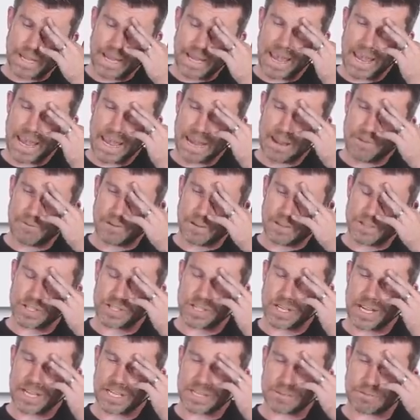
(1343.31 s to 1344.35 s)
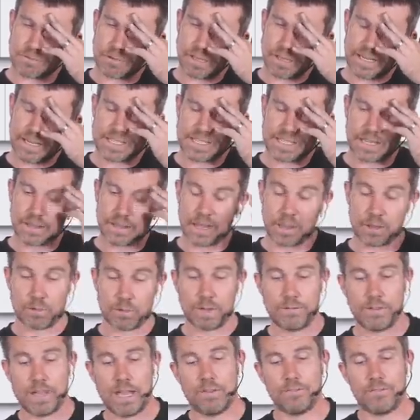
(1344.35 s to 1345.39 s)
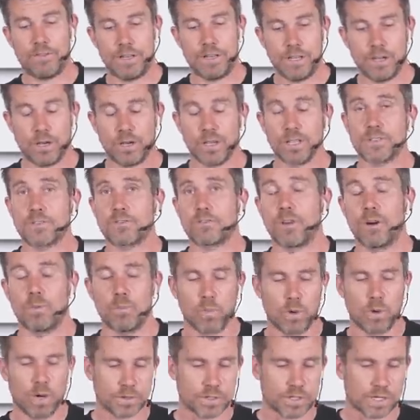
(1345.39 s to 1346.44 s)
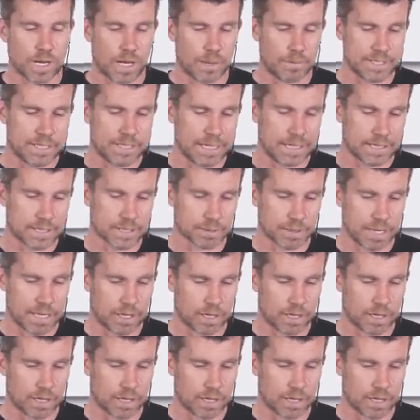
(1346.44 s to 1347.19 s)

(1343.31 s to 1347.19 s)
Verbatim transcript: we have just released another one of our videos from World Time Attack,